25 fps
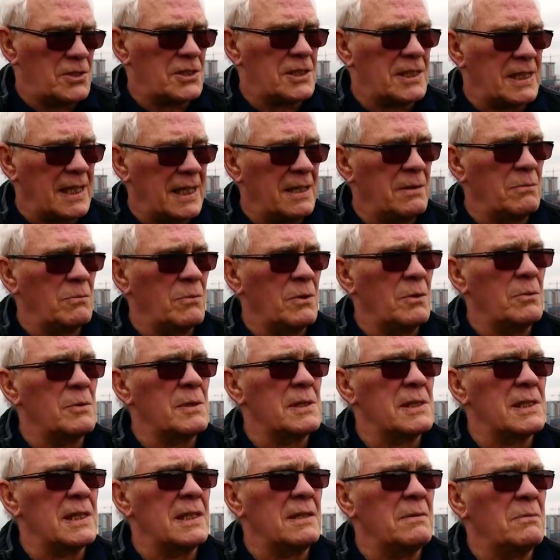state we
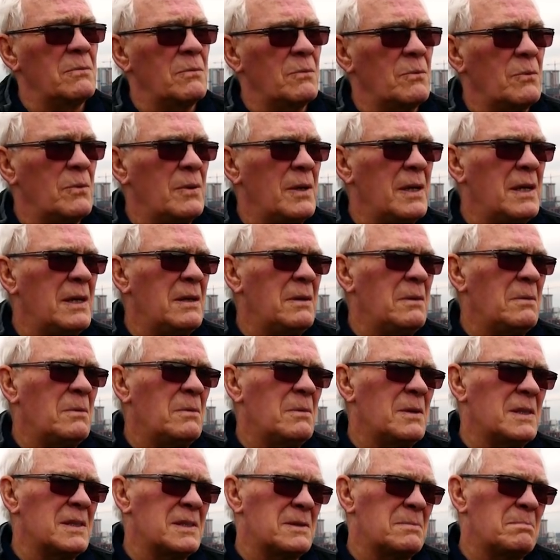was in. We
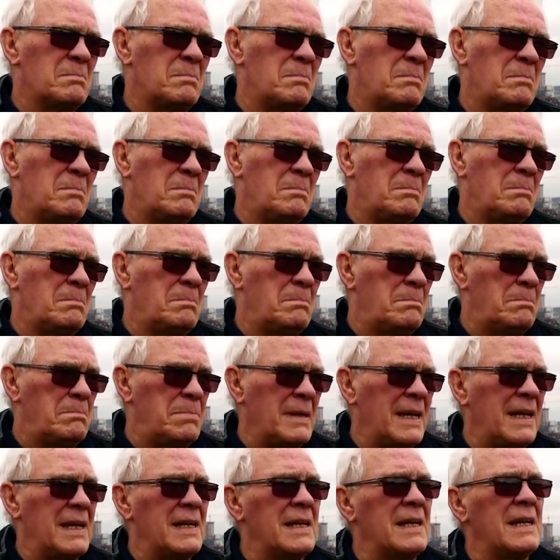was
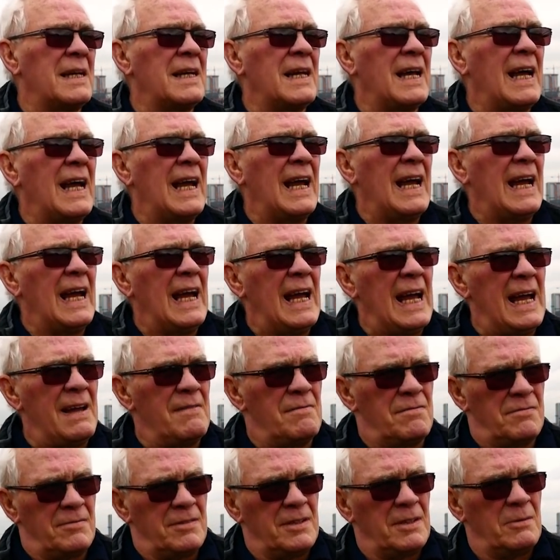bitten
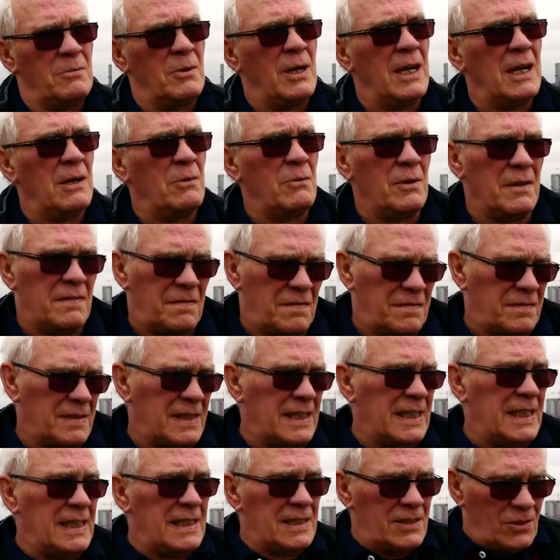everywhere, we
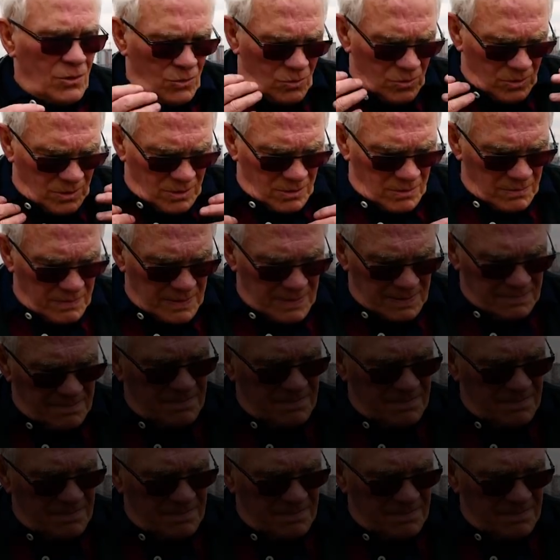fleed all over.